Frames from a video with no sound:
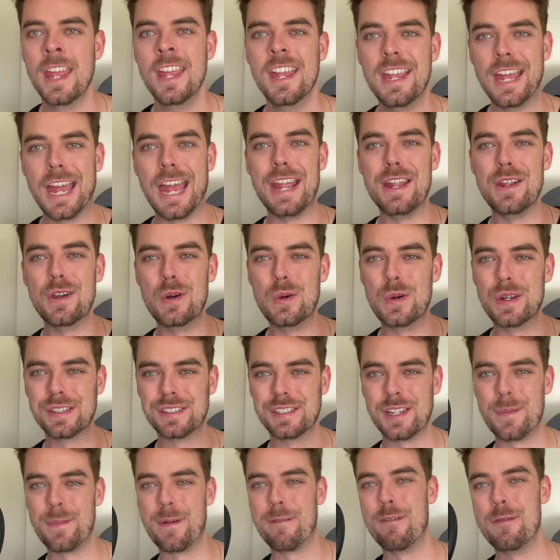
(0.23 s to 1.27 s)
Ayo, what is
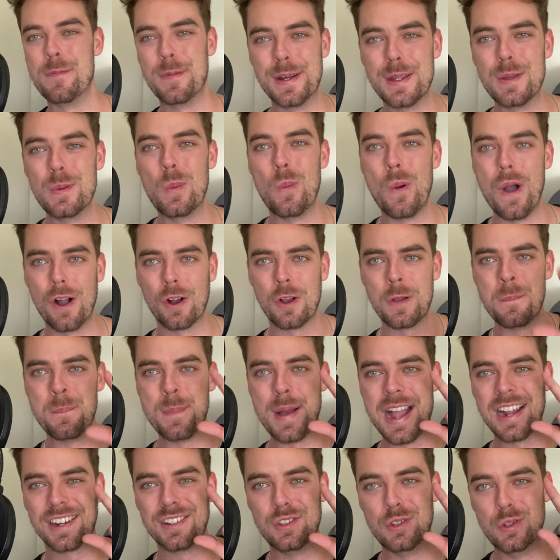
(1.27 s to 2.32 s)
up everybody? Welcome
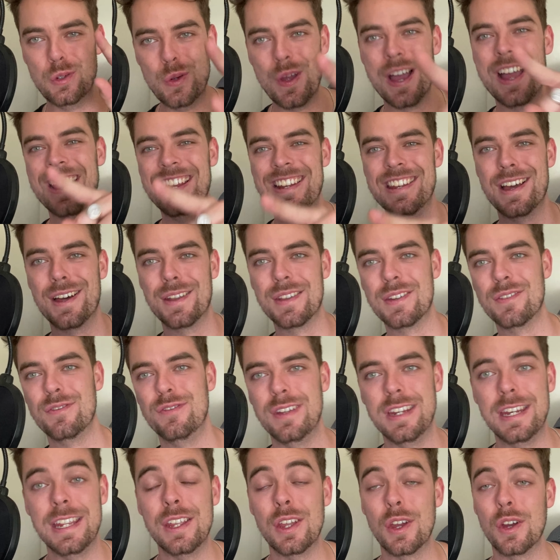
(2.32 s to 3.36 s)
back to another
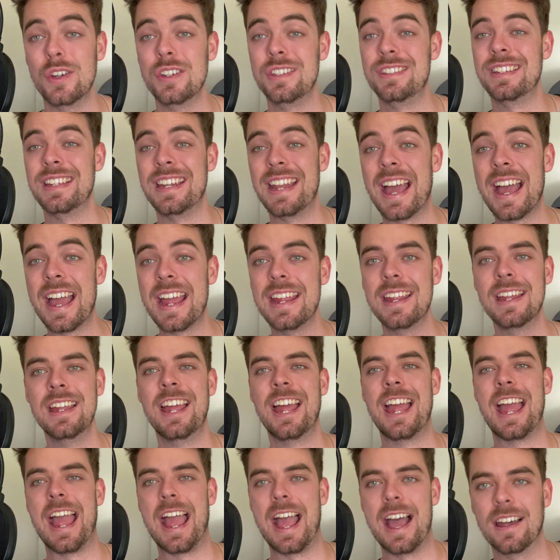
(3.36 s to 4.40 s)
video today.
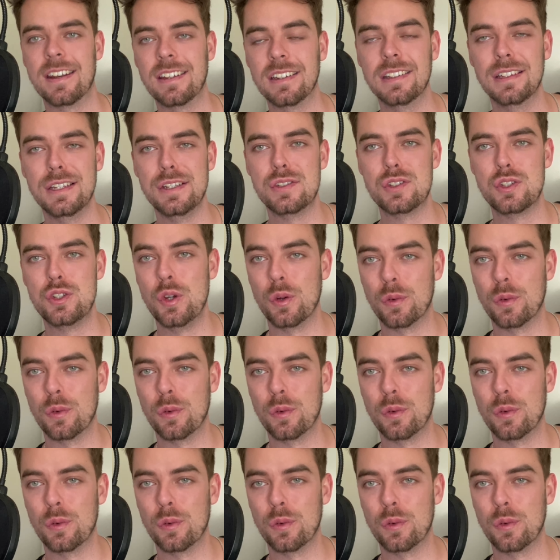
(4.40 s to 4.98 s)
How to list your